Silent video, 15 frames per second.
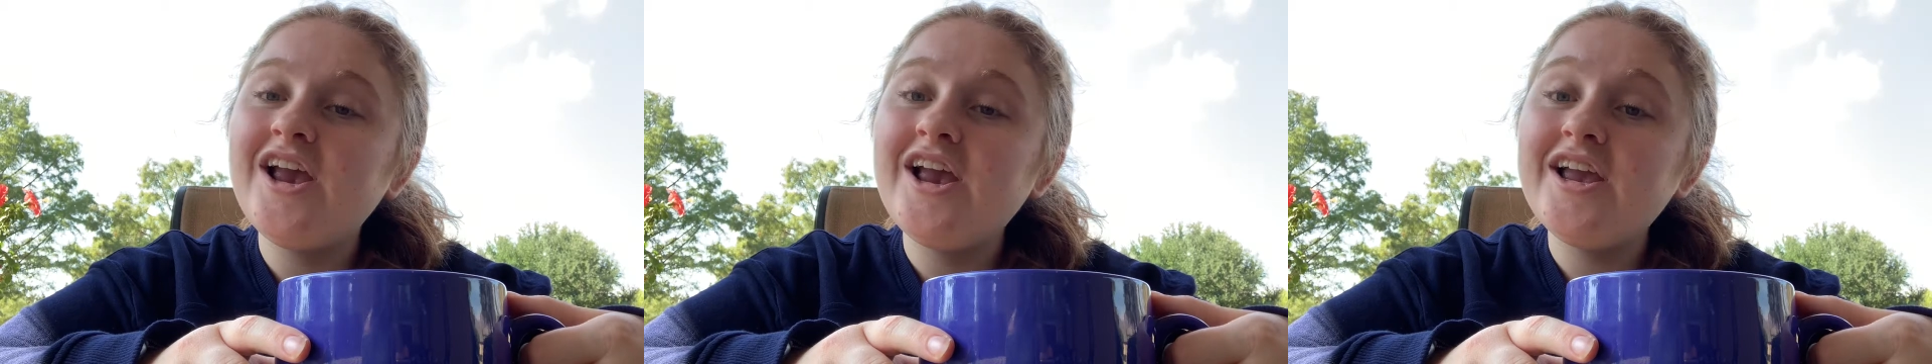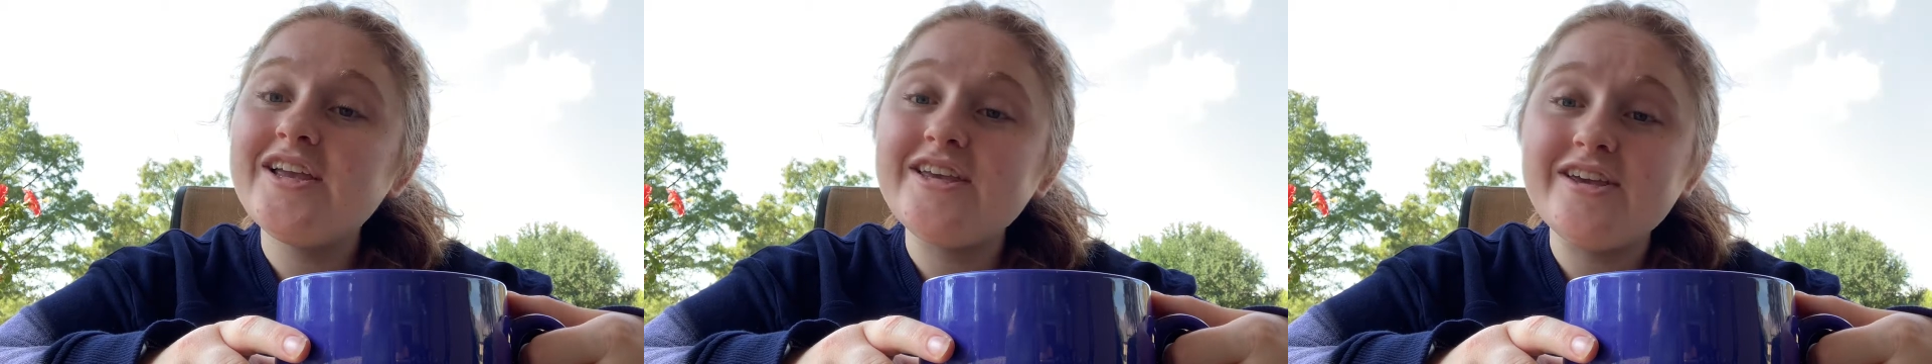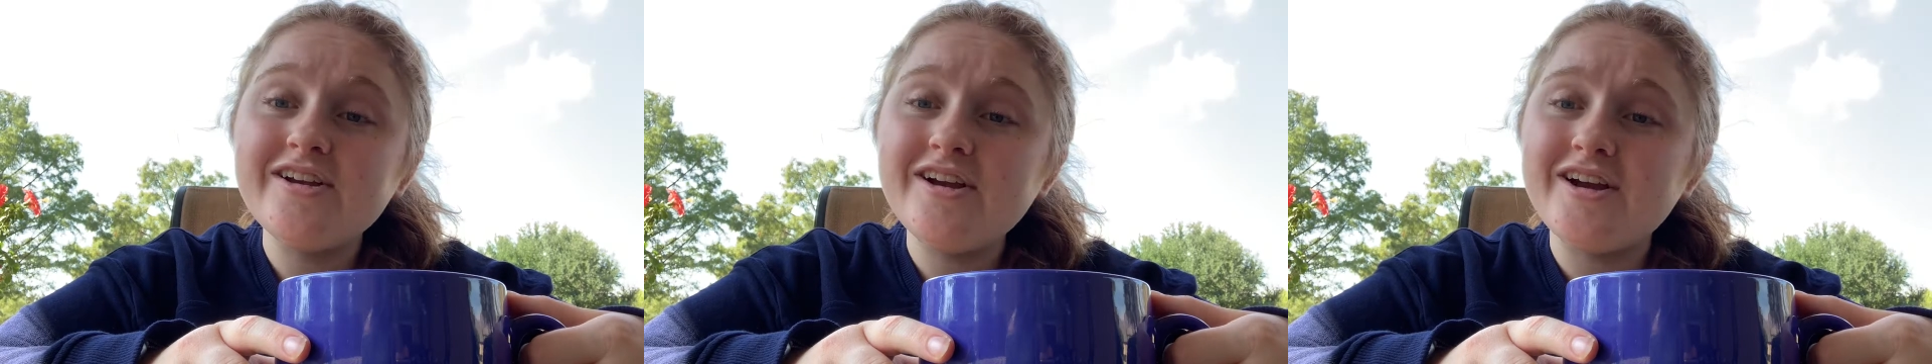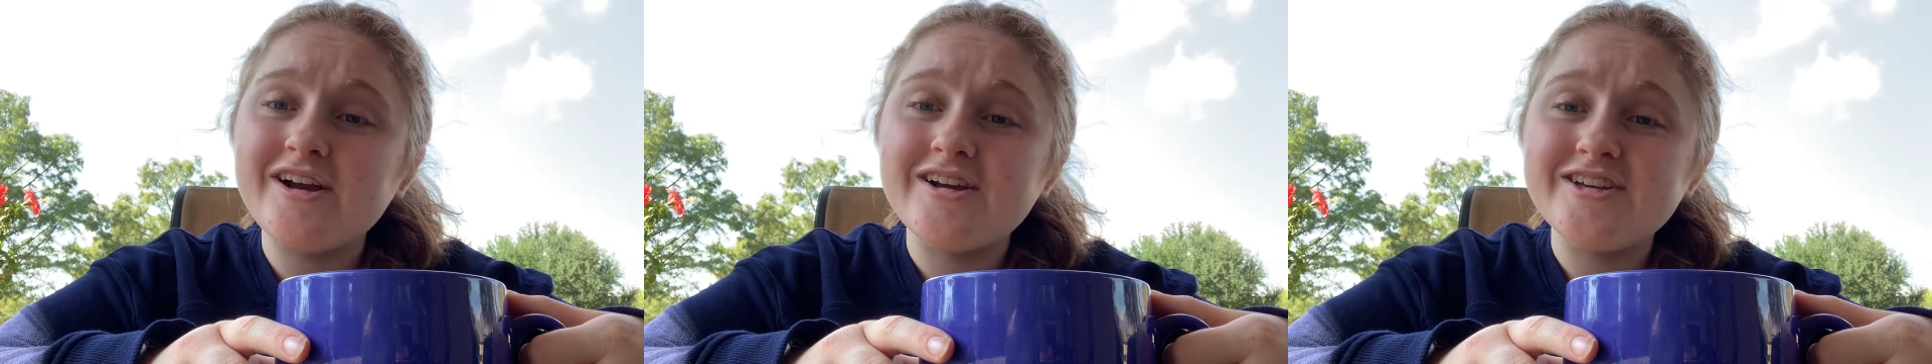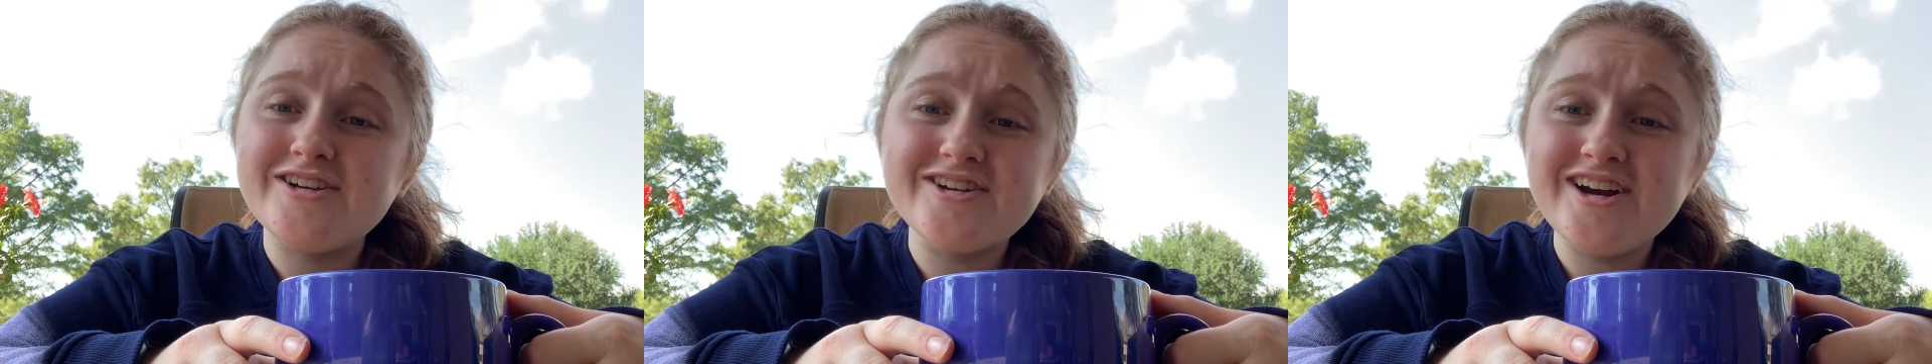
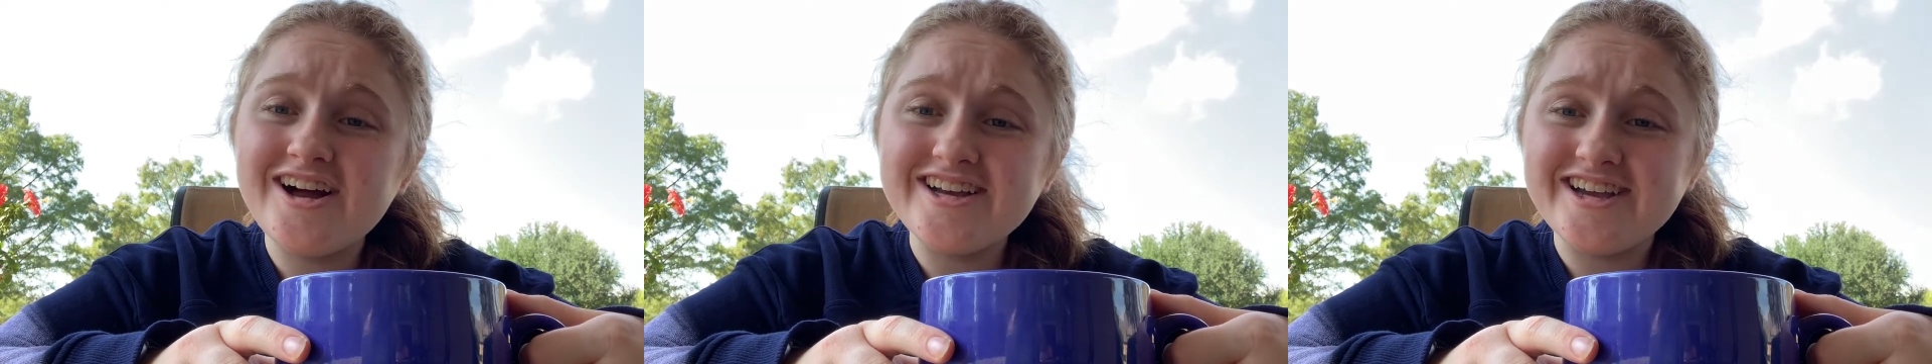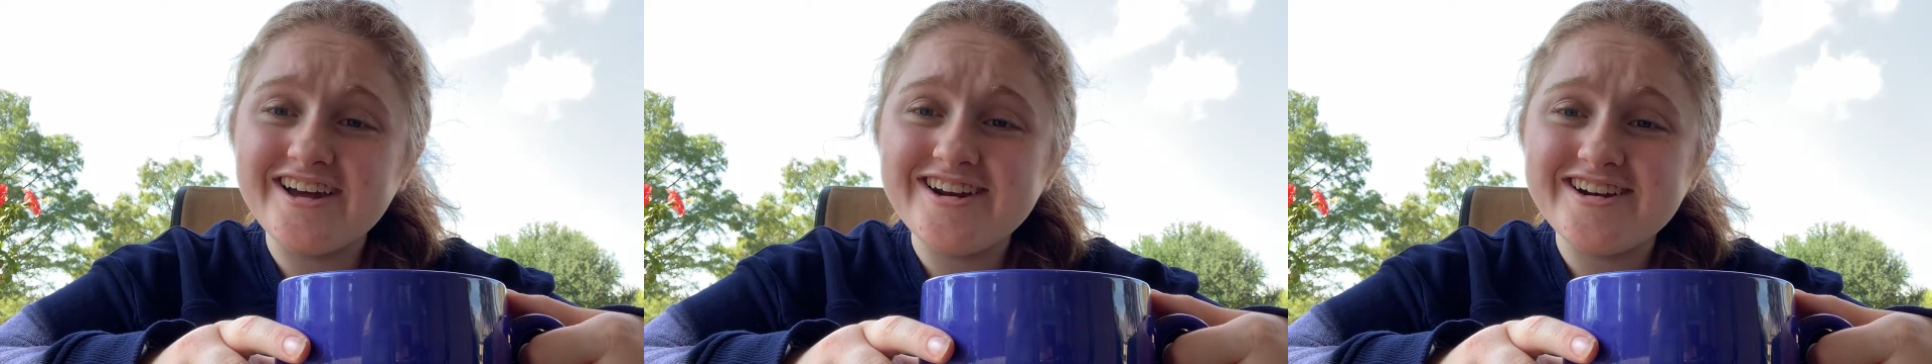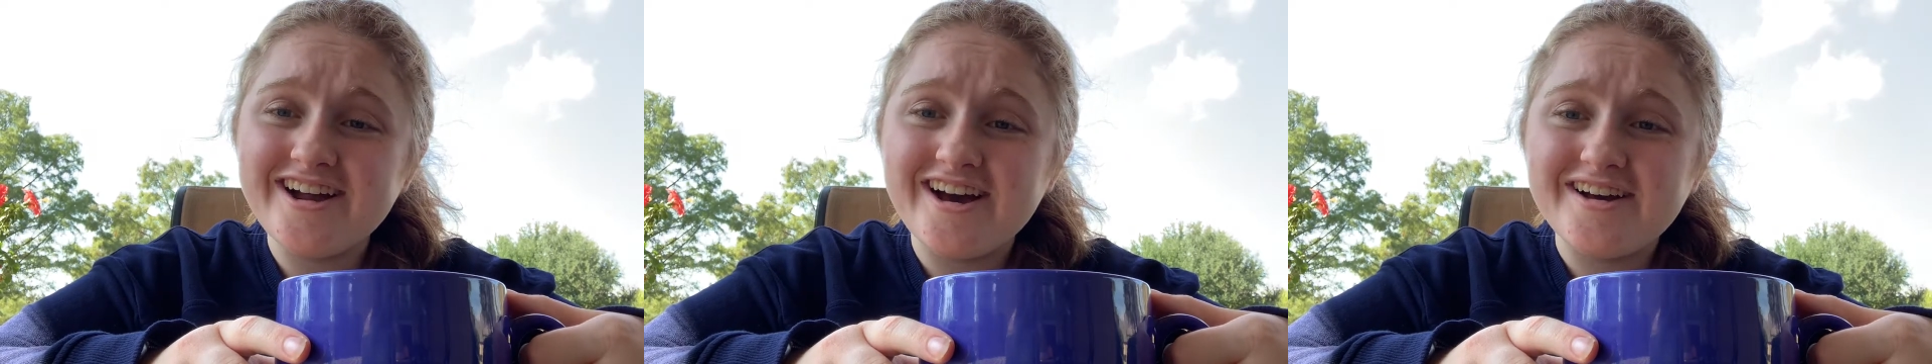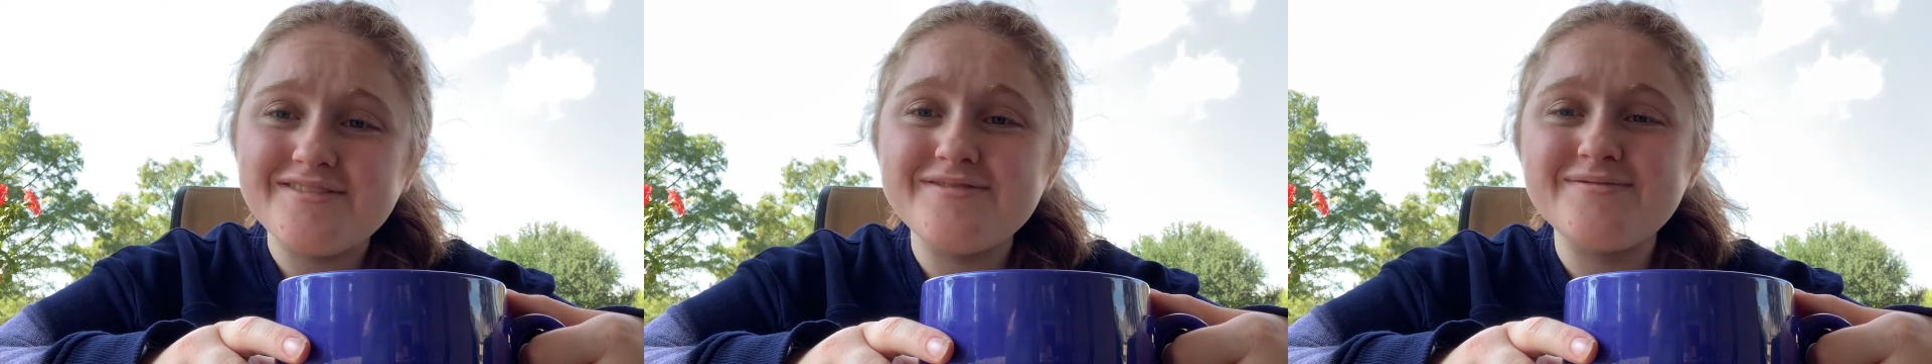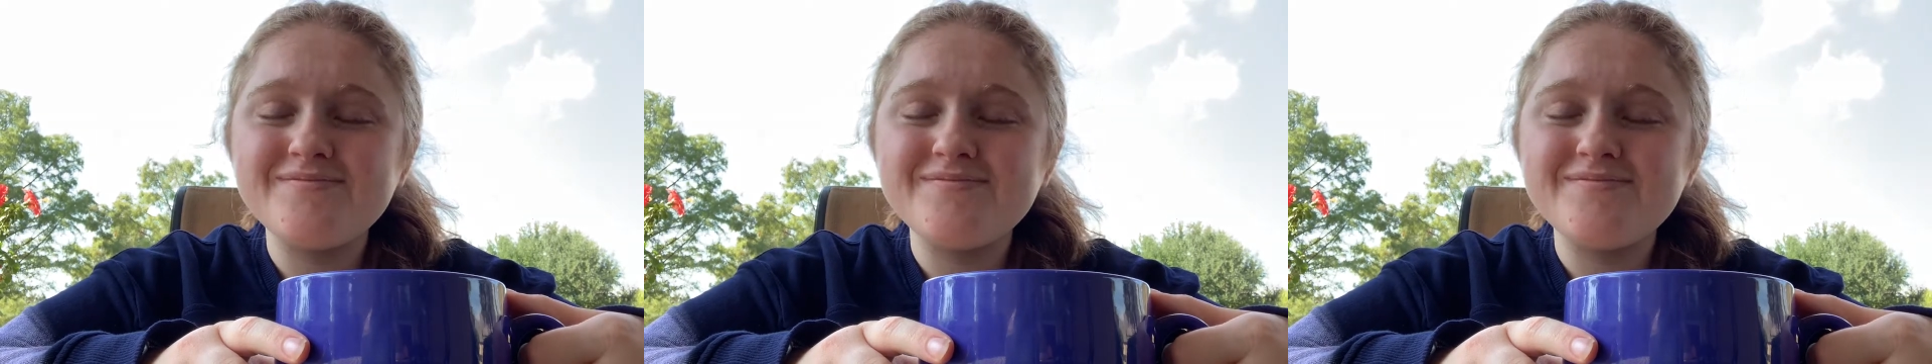Kira, you're not good enough.